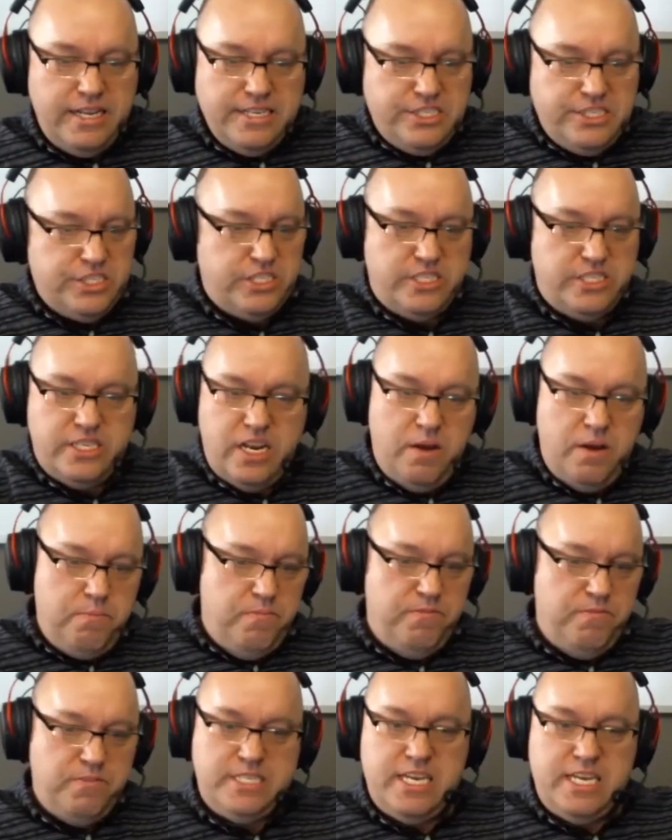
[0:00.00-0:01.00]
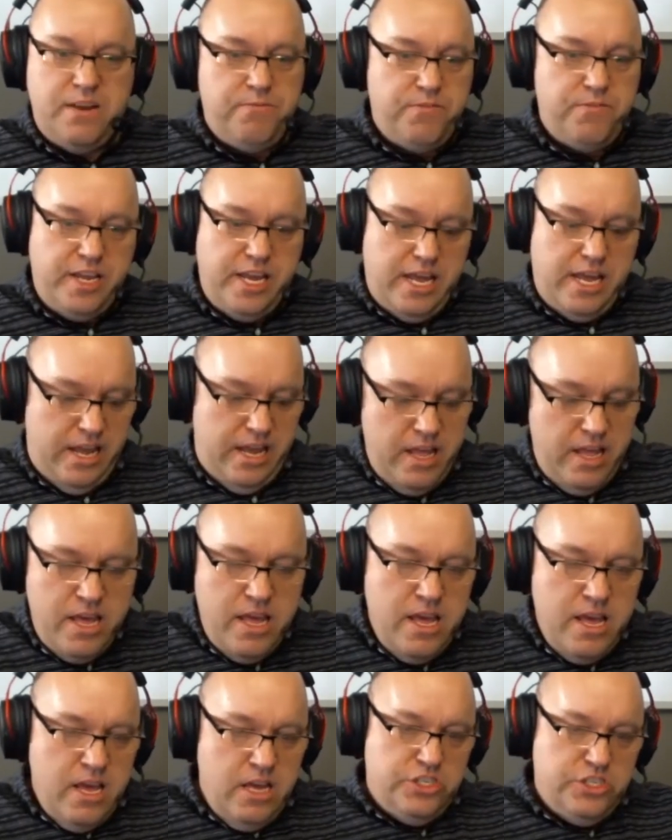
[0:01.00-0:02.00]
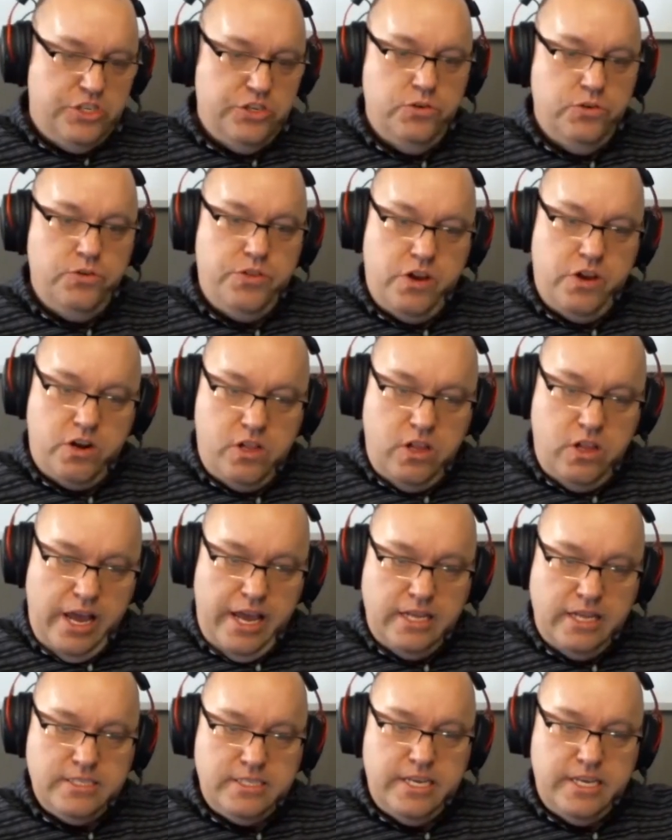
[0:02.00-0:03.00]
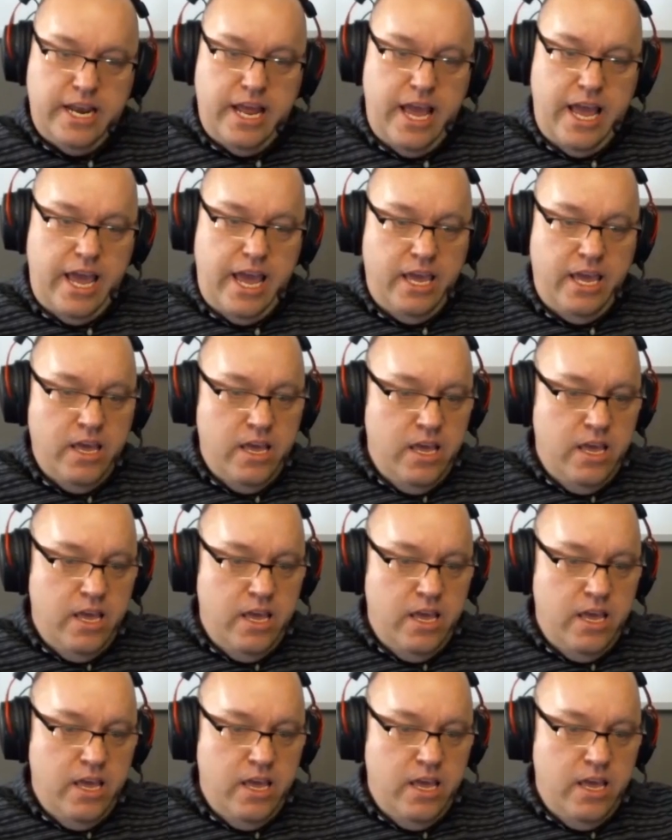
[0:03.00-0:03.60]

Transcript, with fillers: It's just set up, set it and forget it, to their client saying, hey,